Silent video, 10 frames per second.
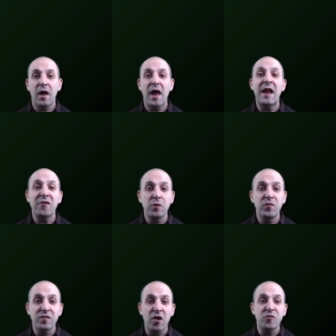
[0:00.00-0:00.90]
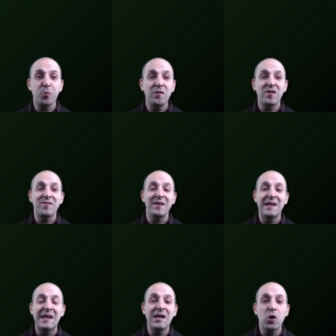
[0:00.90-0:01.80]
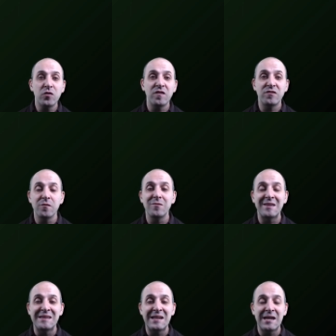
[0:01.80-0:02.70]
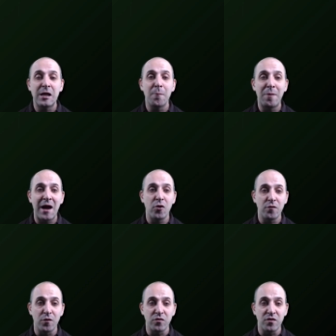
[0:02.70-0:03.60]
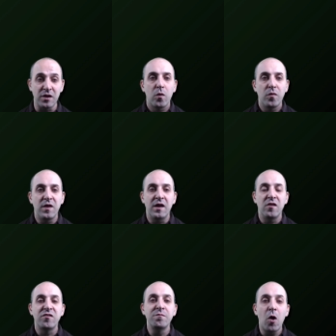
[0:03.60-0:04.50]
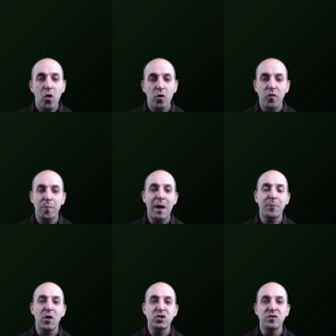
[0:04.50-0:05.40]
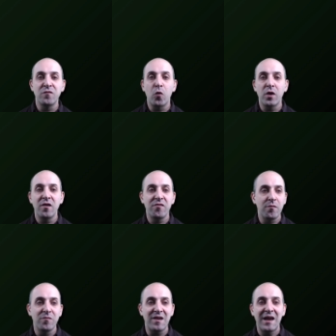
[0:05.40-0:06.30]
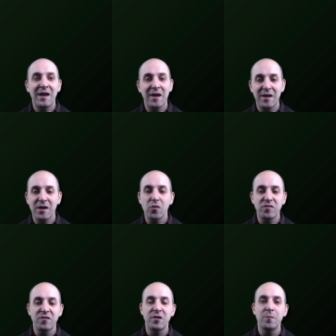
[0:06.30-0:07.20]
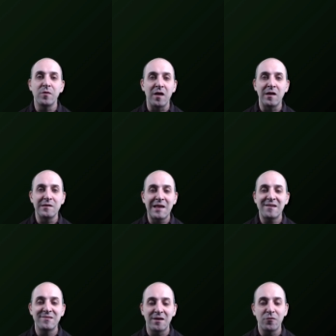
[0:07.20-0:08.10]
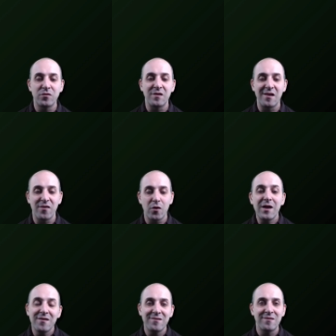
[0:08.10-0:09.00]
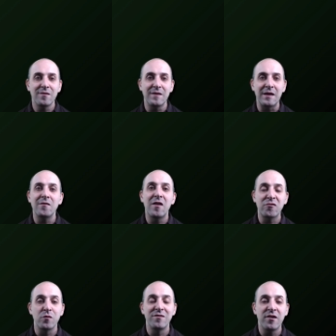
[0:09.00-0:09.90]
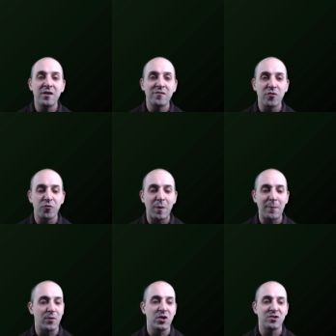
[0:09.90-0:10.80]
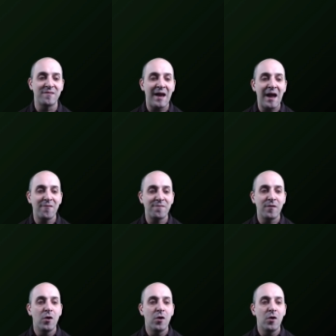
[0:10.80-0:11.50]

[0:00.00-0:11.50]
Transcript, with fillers: And as we've discussed previously, ecosystems need biodiversity. The smaller the populations of organisms in an ecosystem, the less diversity there is, the less resilience those populations have,